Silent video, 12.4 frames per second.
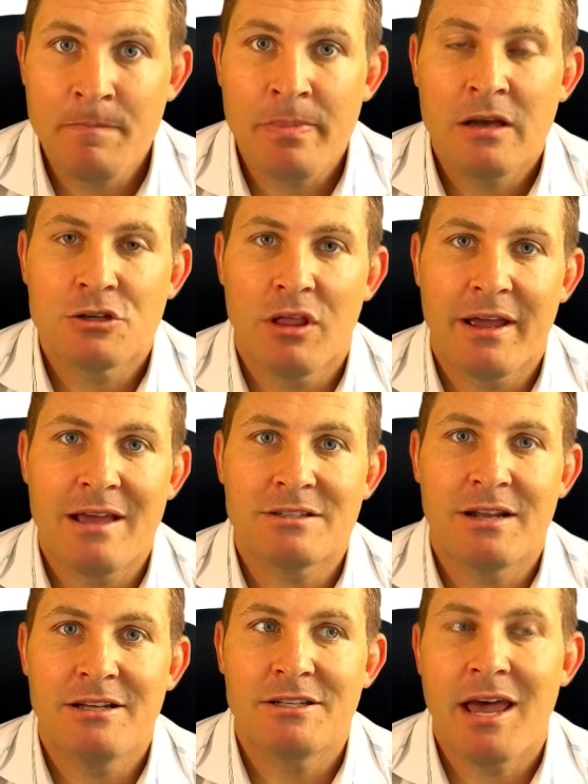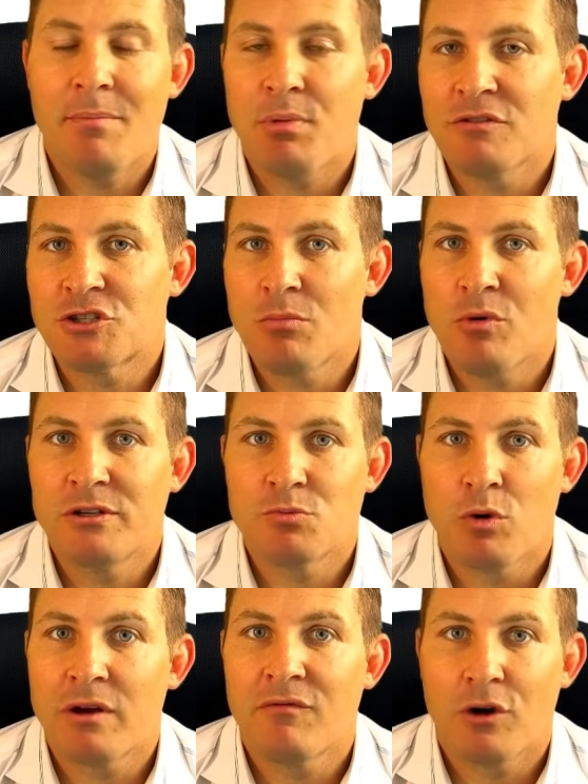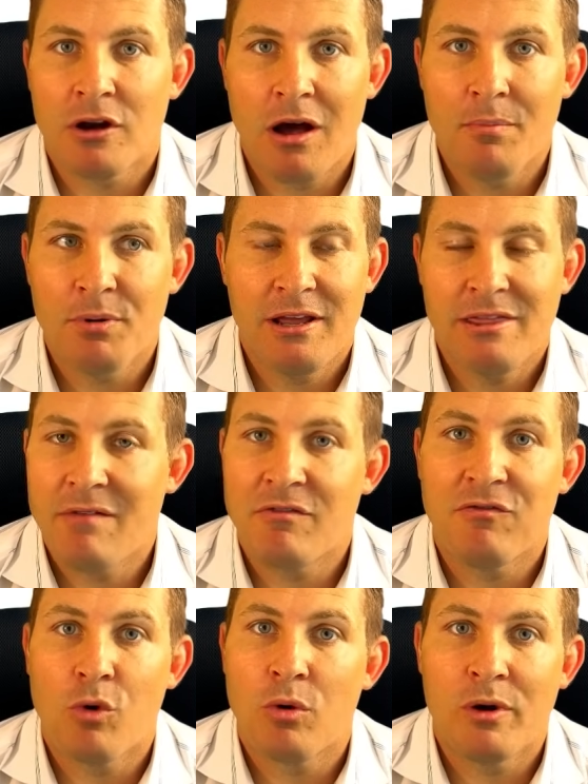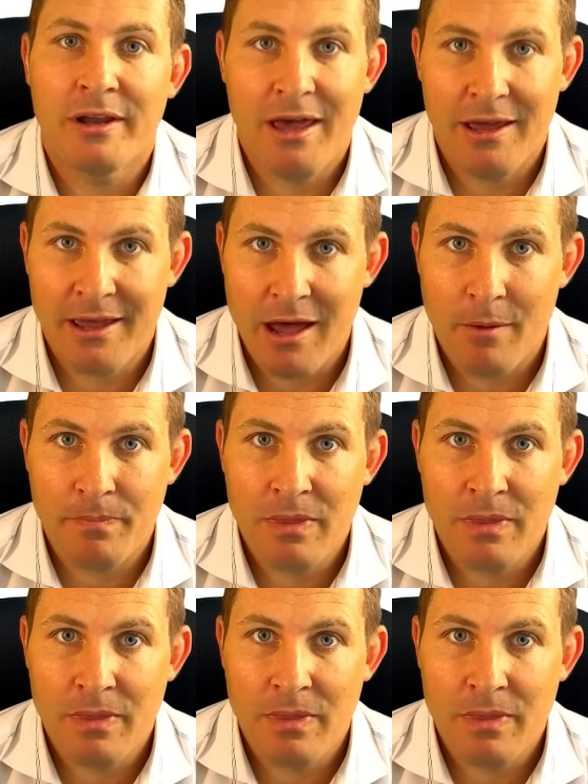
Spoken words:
So like as an example, if someone's working for a company and they have a 401k account,